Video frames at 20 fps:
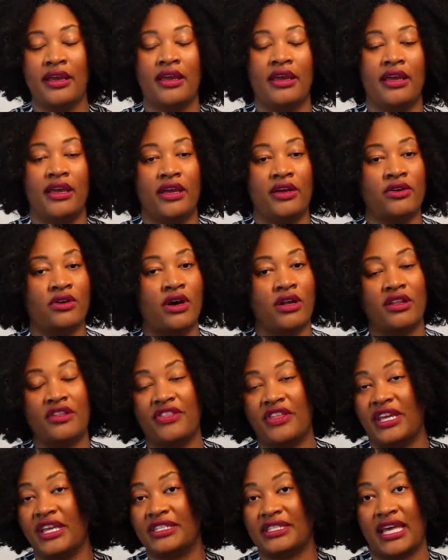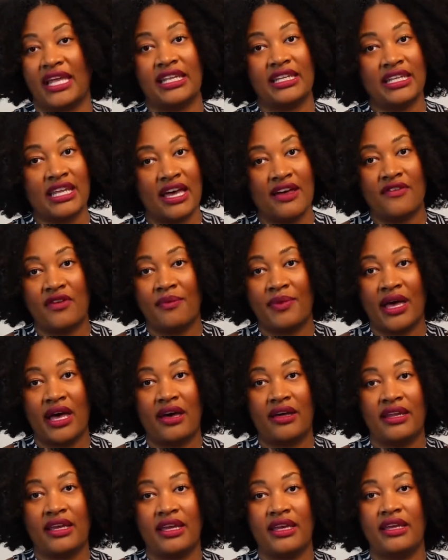Here are all the things I love
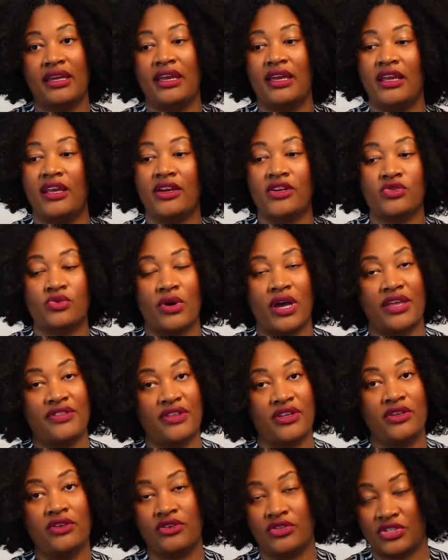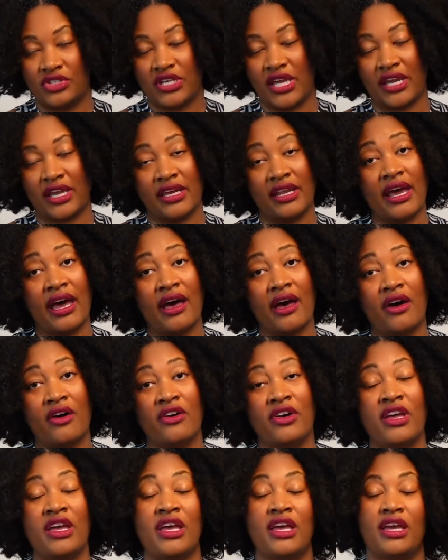about it. Here's why I think you should check it
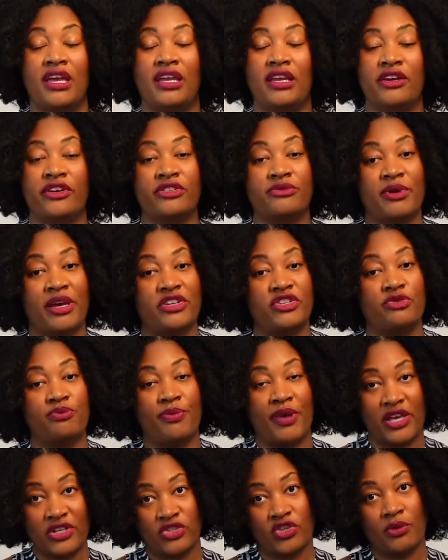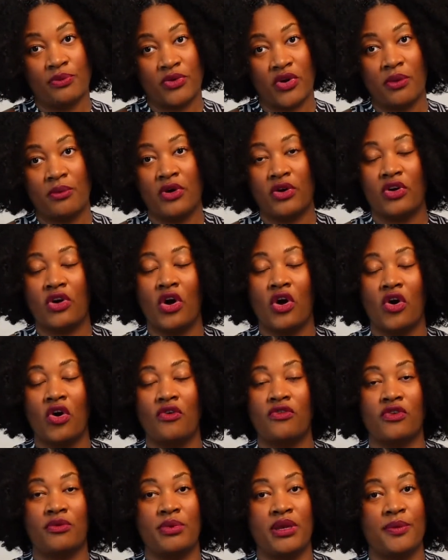out. And here's my special promo
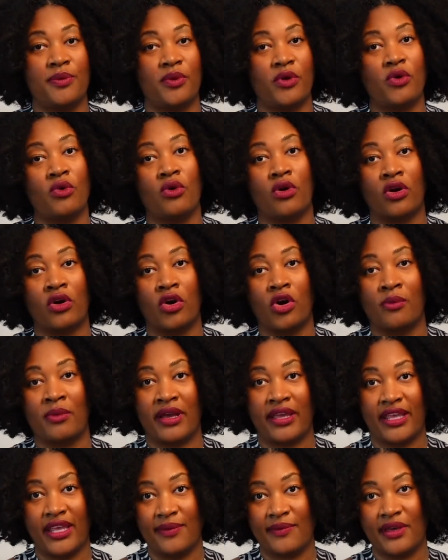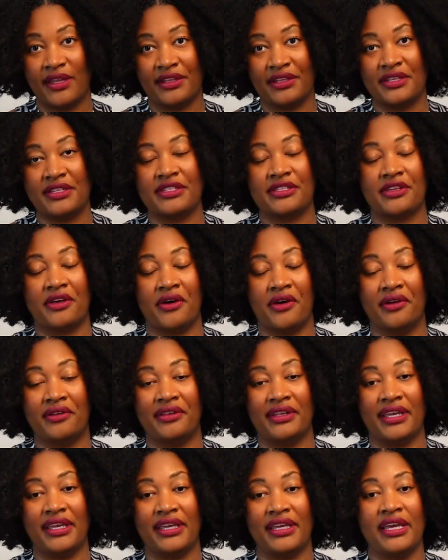code for people who are on my email list
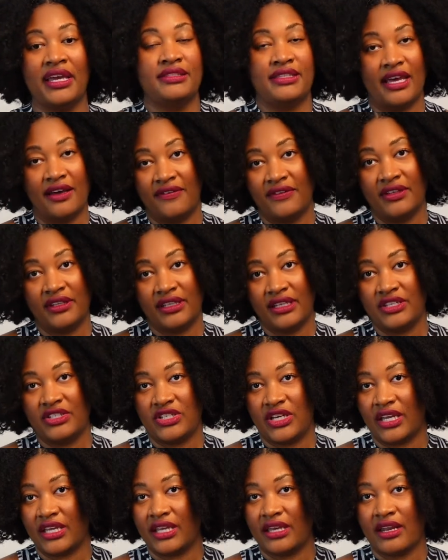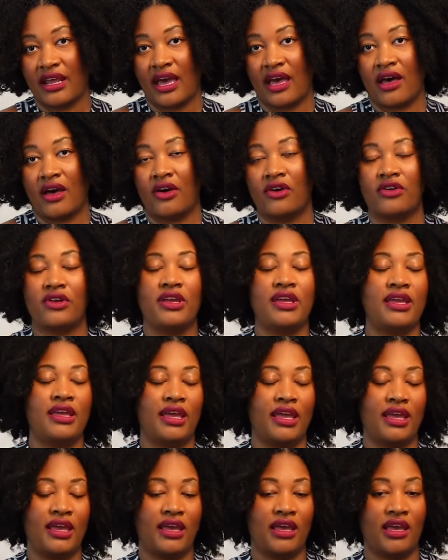only. Definitely check it out
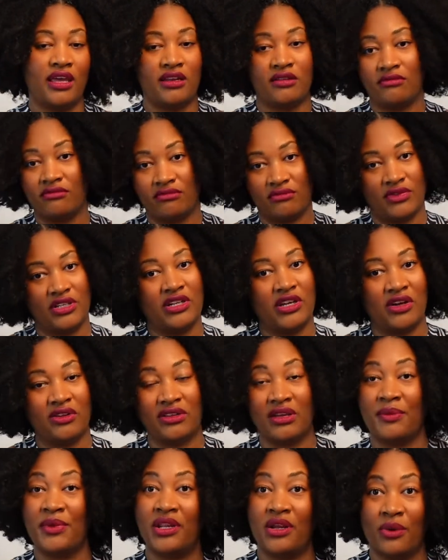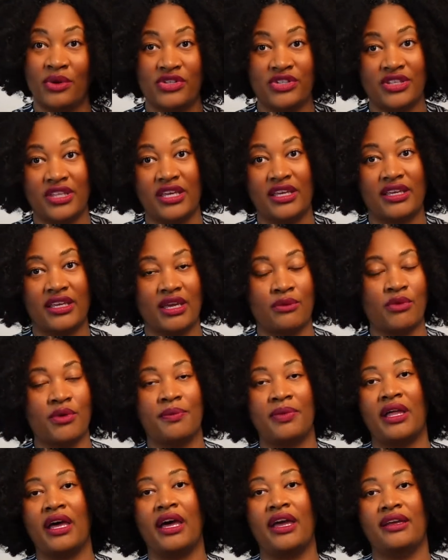and let me know what you think. Hit
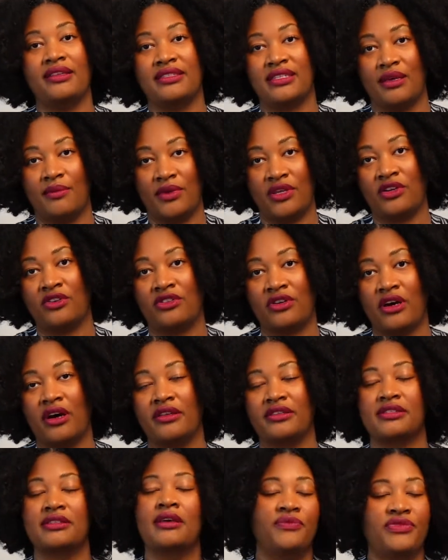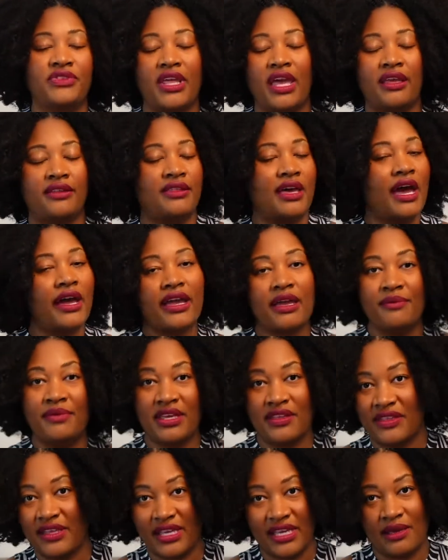reply and tell me your thoughts. That can be
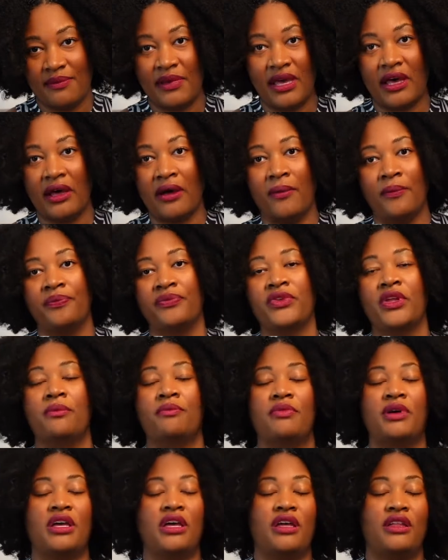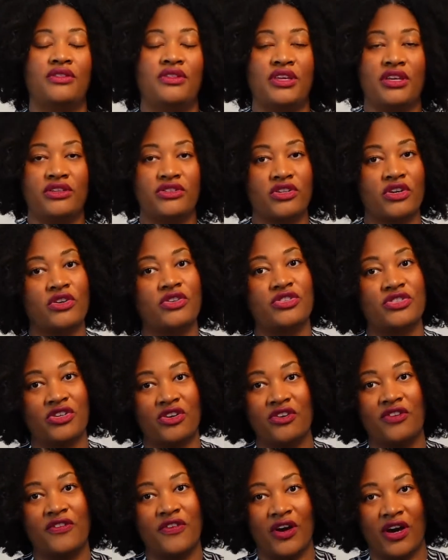the email, but these go
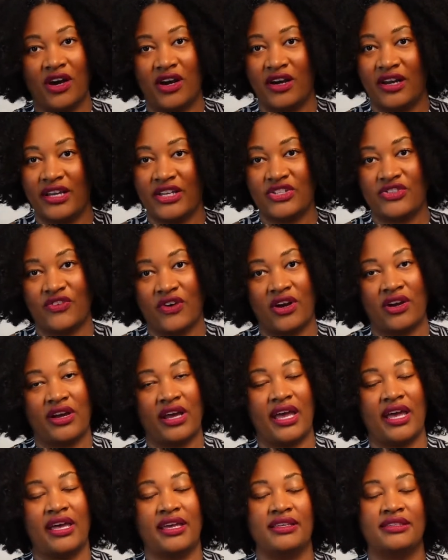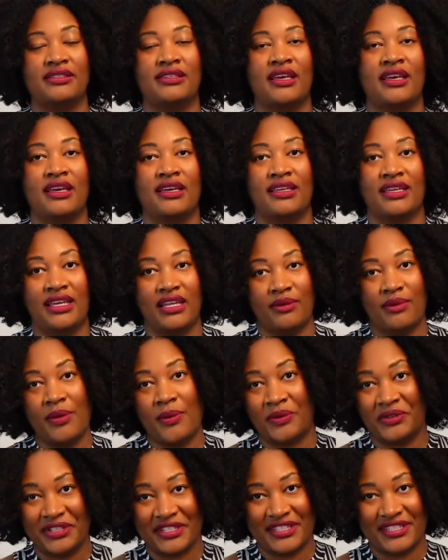so far as getting
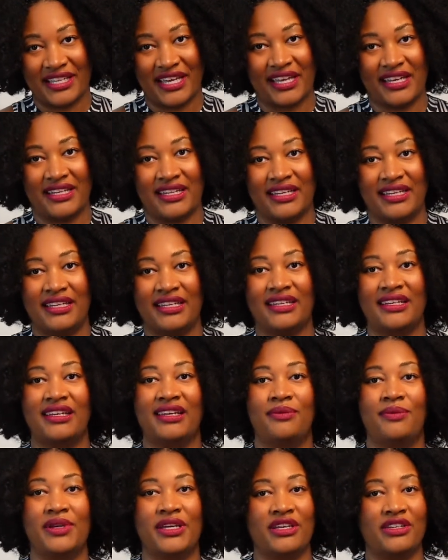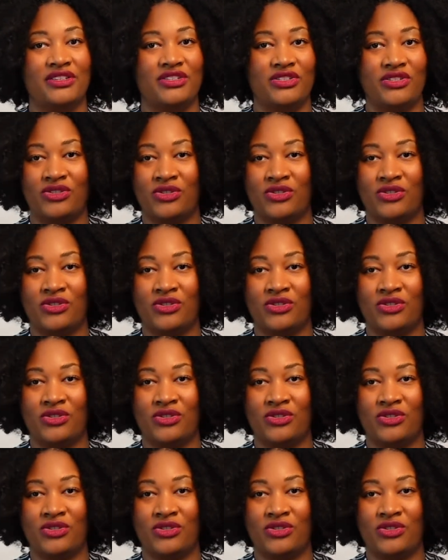people excited because